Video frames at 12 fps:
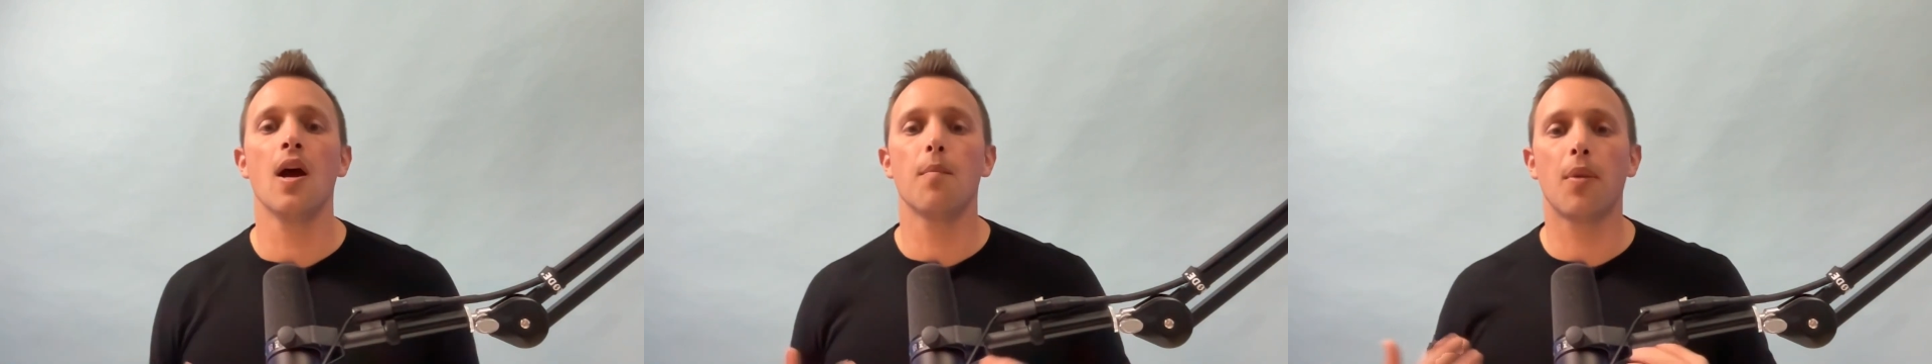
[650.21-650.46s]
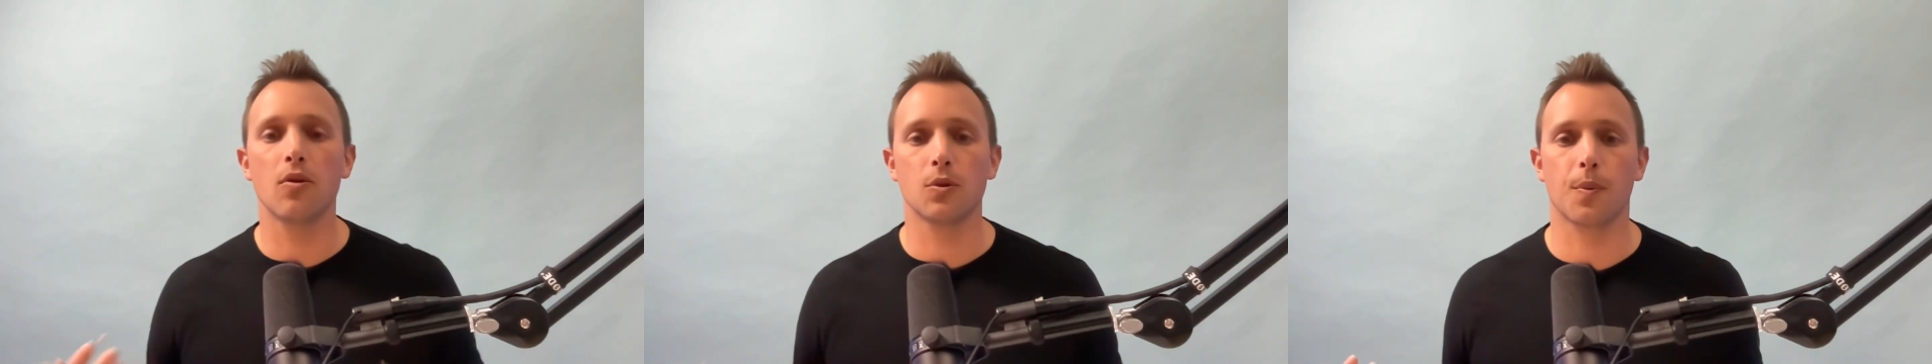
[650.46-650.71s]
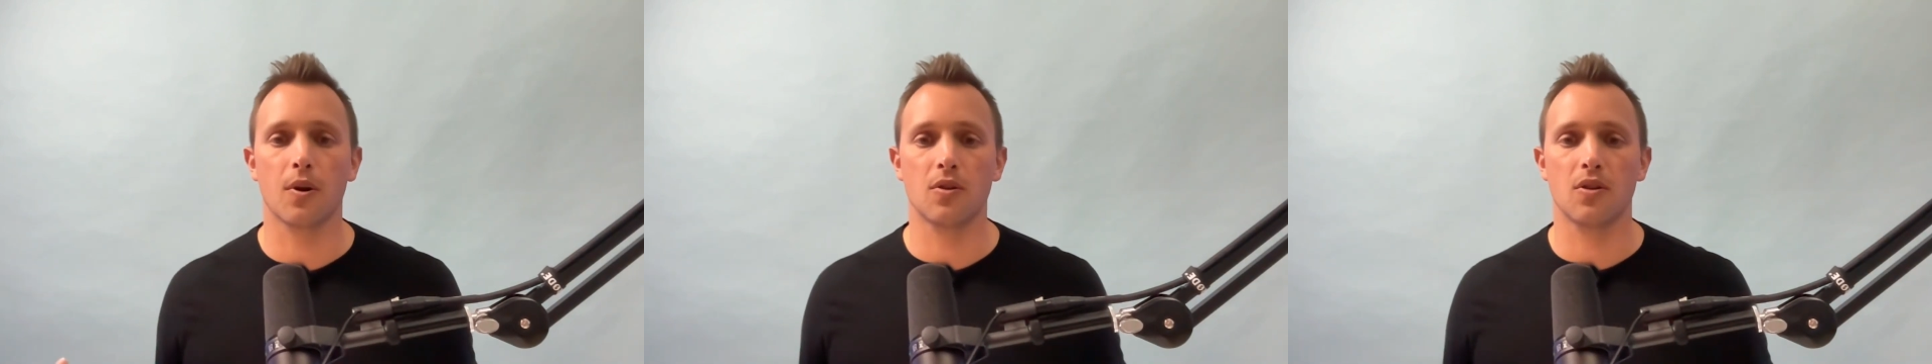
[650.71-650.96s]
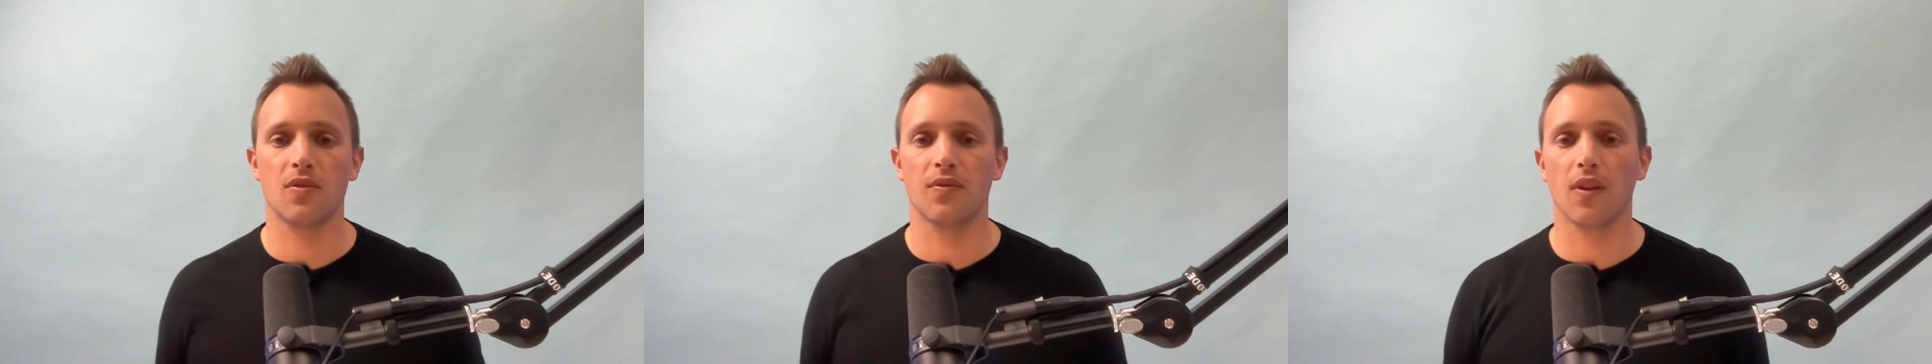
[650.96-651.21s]

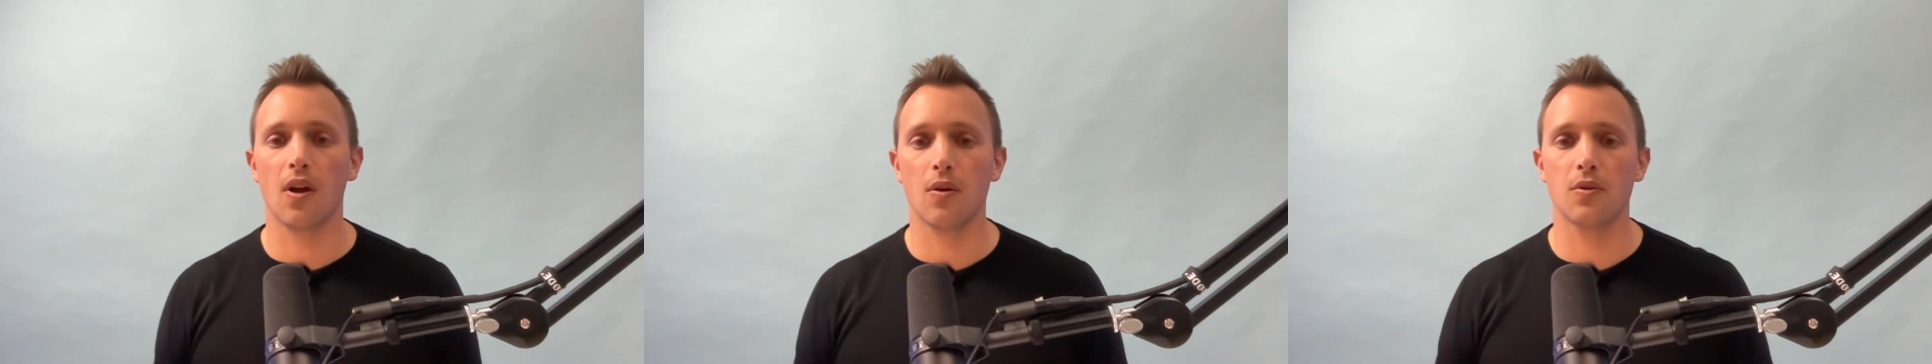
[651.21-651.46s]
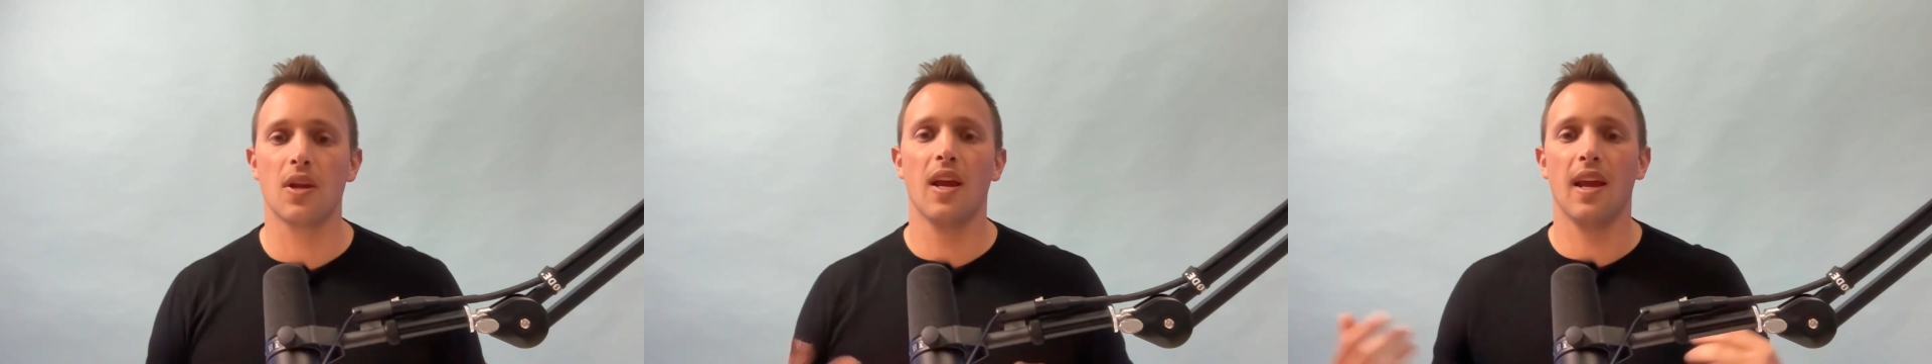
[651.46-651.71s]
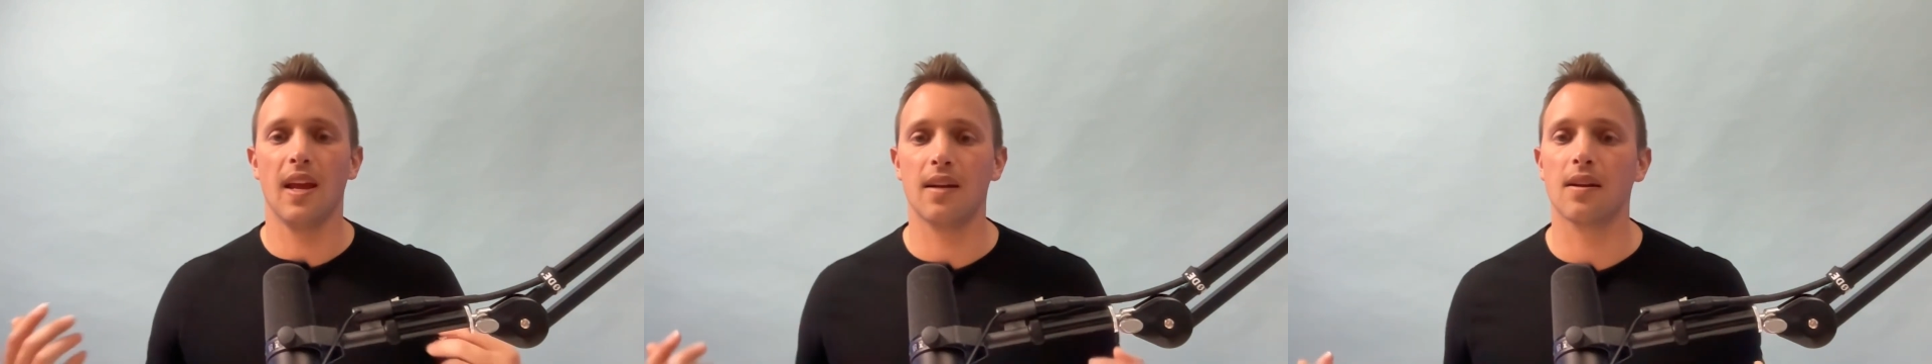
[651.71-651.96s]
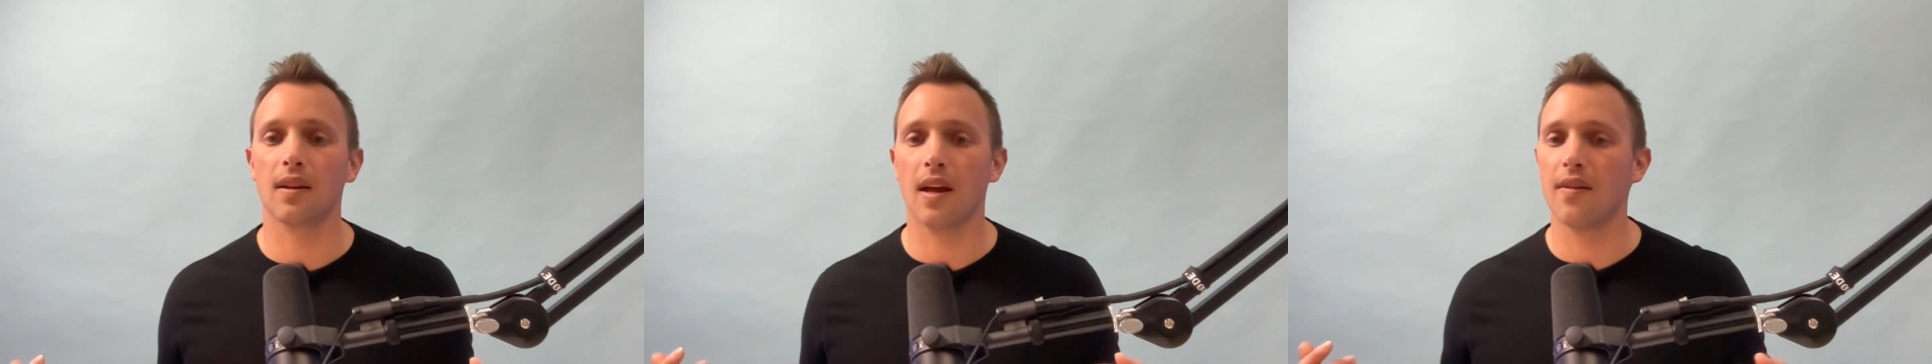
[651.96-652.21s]
post-purchase flows in
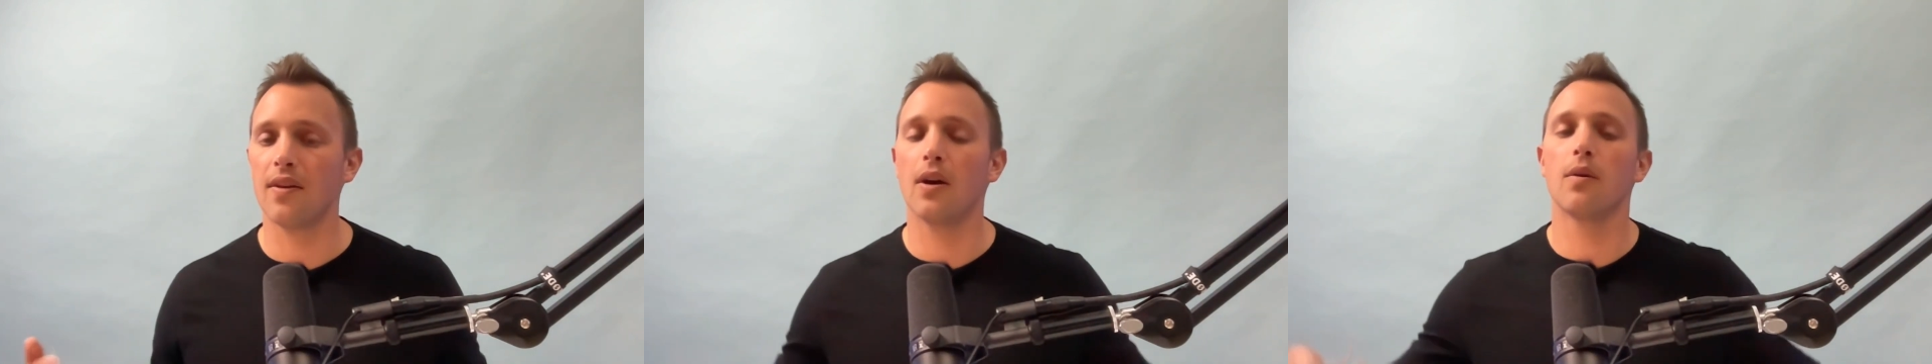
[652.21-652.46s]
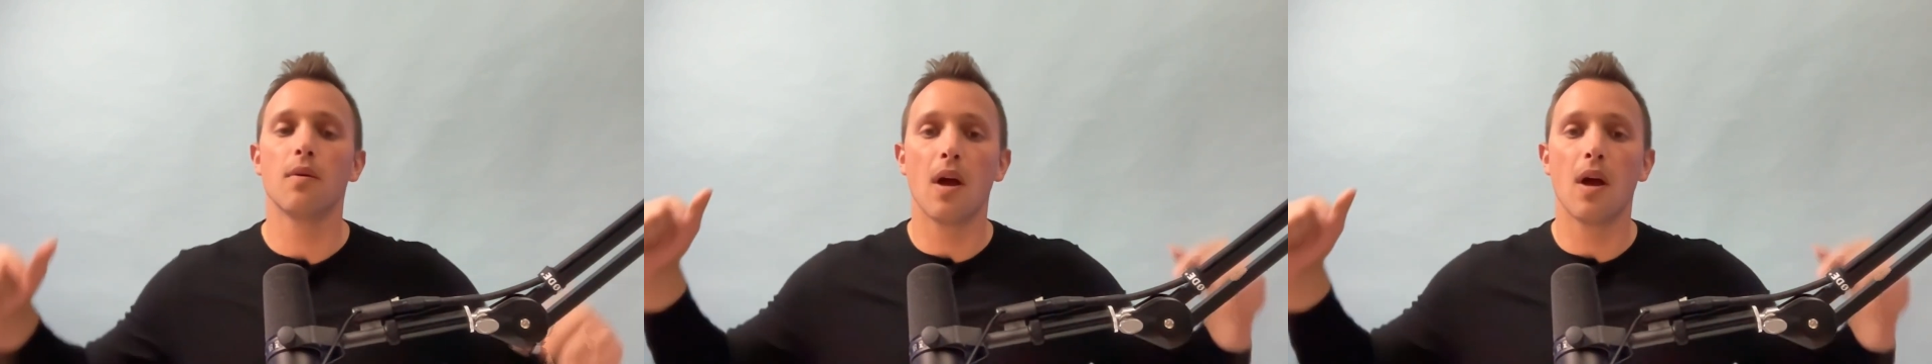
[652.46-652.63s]
Klaviyo.